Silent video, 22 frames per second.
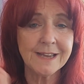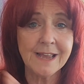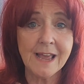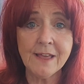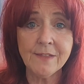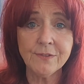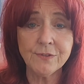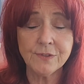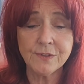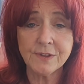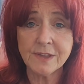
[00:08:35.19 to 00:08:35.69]

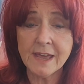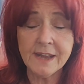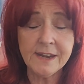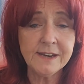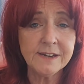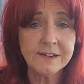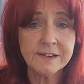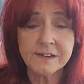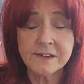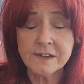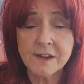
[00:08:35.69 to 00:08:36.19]
get
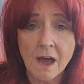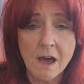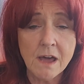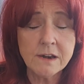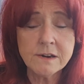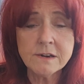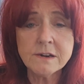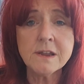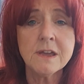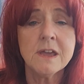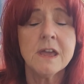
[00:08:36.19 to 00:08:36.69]
it
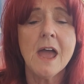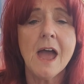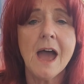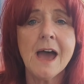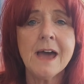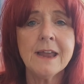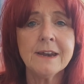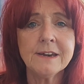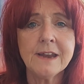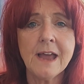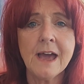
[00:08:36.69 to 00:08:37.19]
done
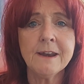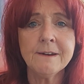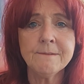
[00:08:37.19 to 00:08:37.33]
and